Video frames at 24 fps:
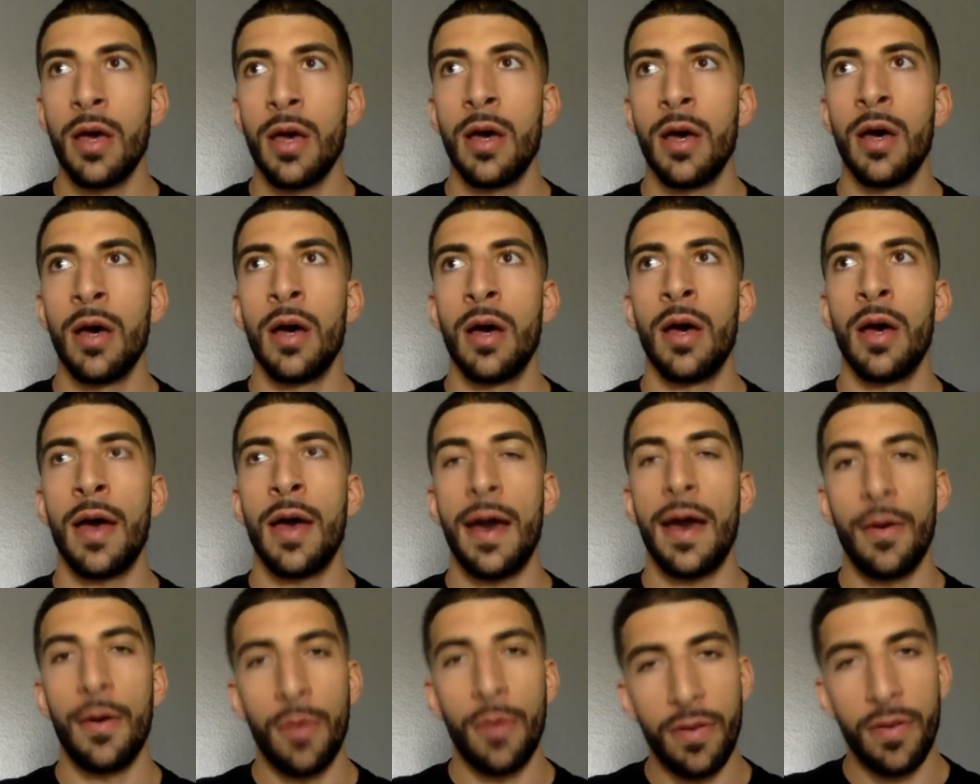
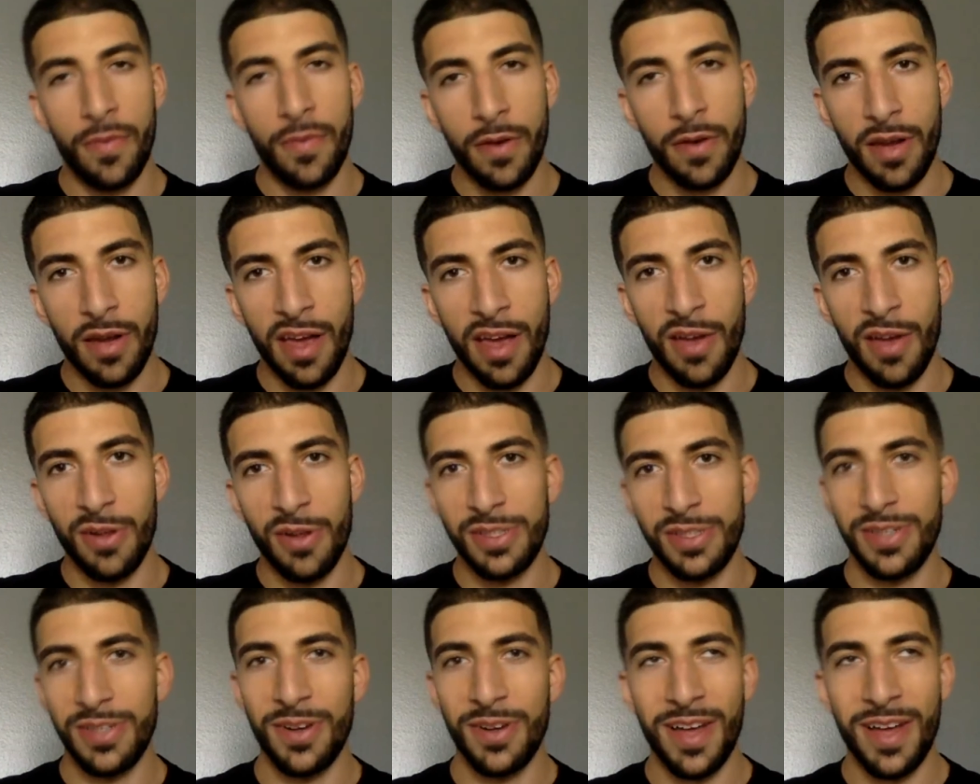However, I
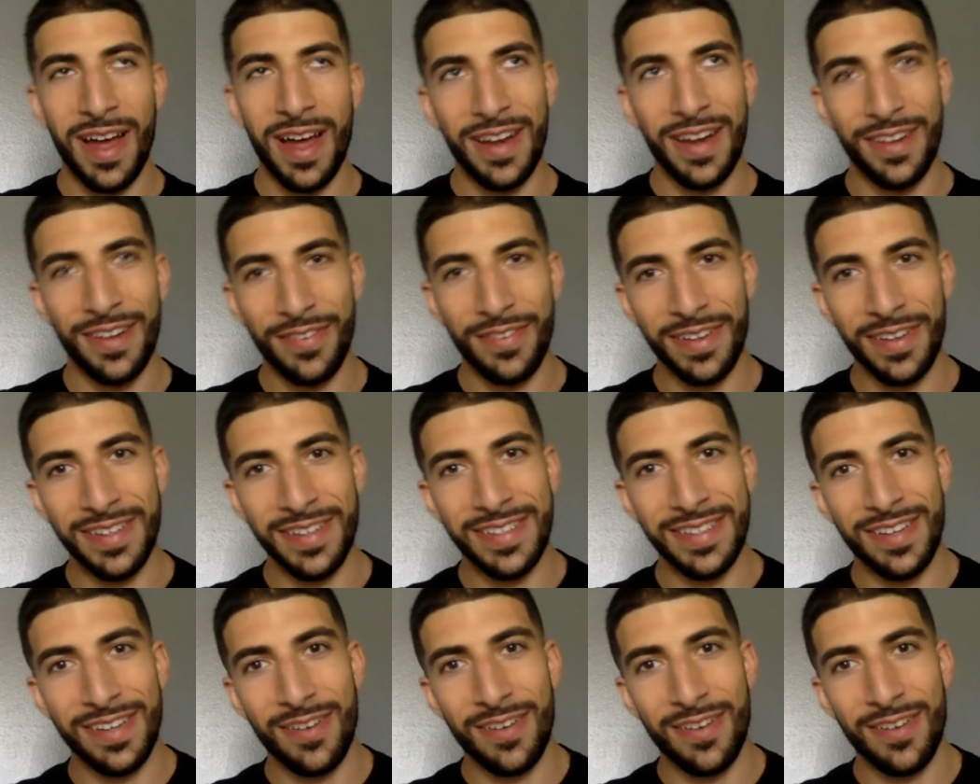also kind of consider